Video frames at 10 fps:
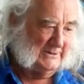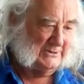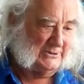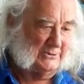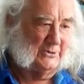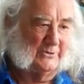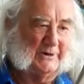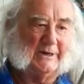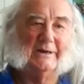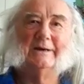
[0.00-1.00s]

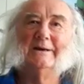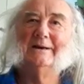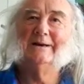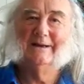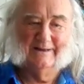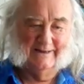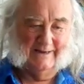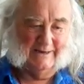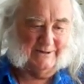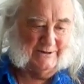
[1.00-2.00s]
story. Wow.
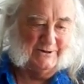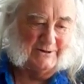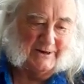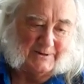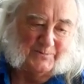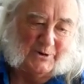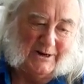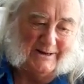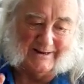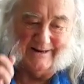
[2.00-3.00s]
That's good. That's
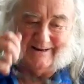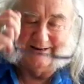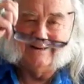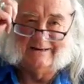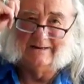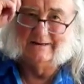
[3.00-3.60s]
brilliant. How lovely is